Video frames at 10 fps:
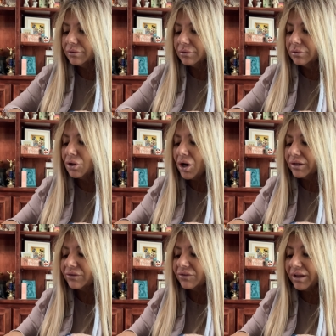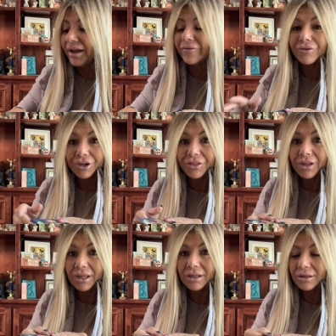lost
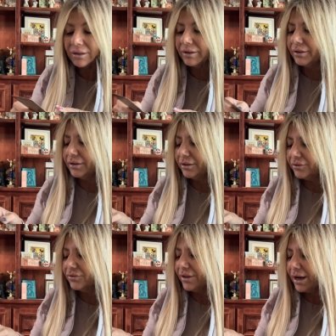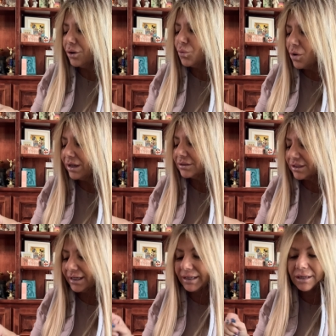everything is now
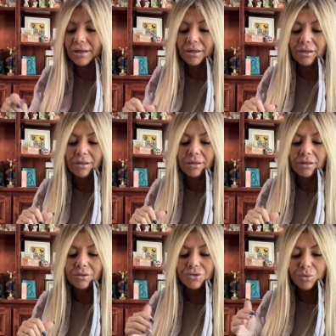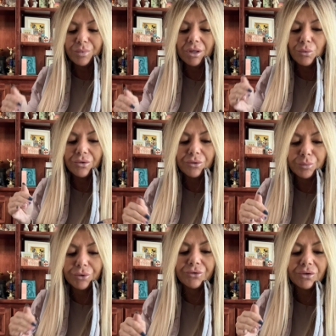wanting to be with the
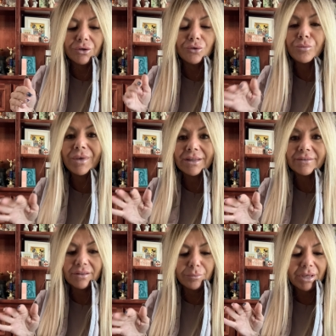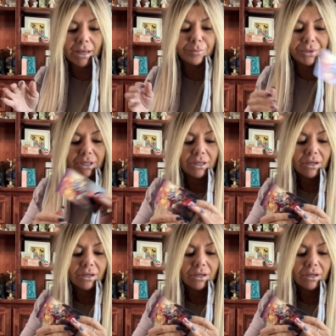person who makes them happy.